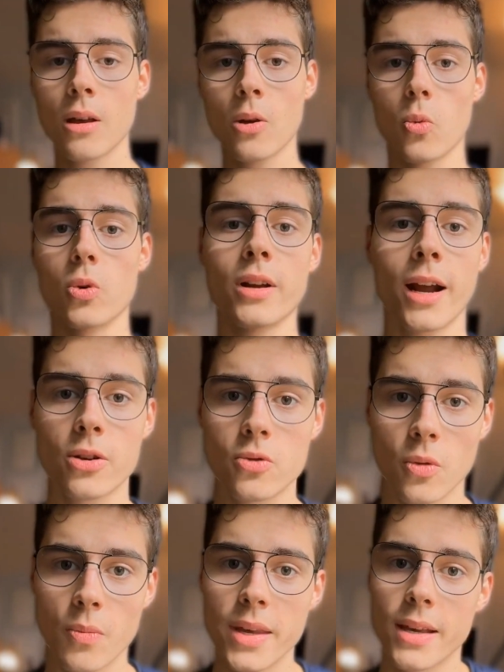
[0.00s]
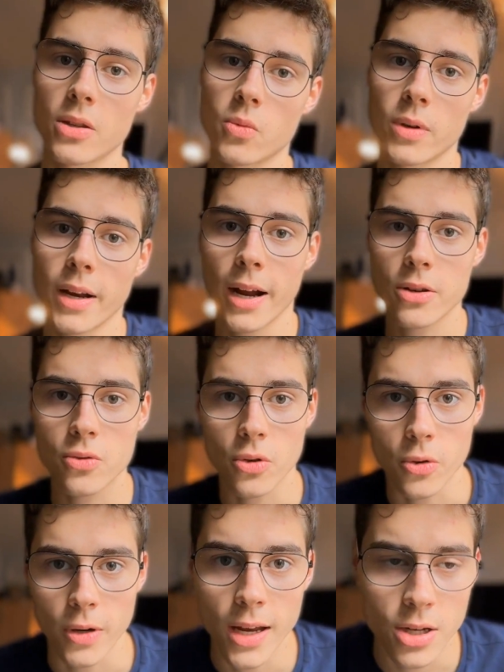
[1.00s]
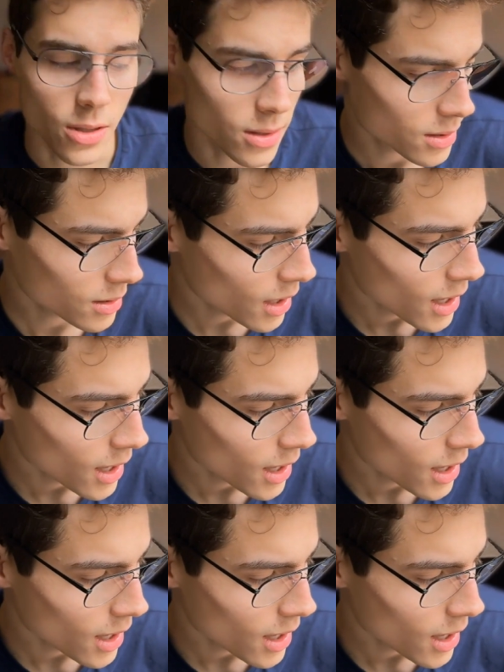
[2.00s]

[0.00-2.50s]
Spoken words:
We're natural beings. We're natural creations.